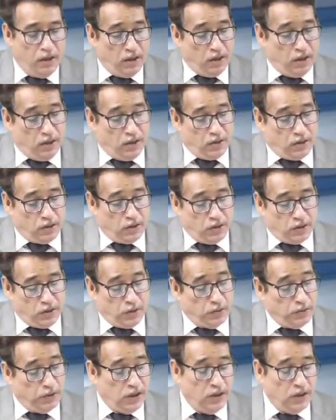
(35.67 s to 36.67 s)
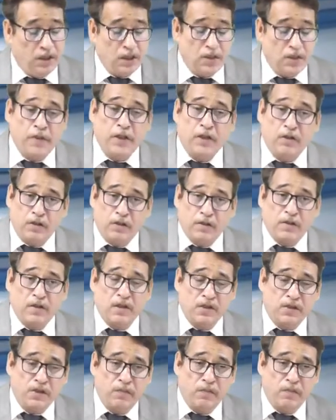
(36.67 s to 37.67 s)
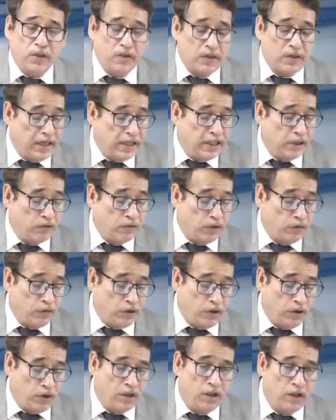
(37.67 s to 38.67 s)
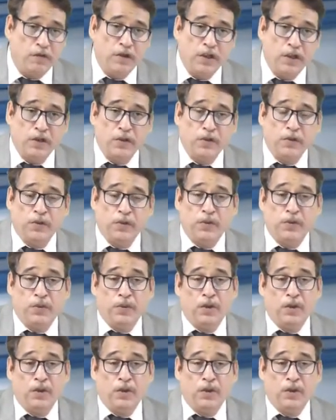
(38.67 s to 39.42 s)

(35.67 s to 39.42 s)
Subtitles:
So in this particular session, besides what we call giving you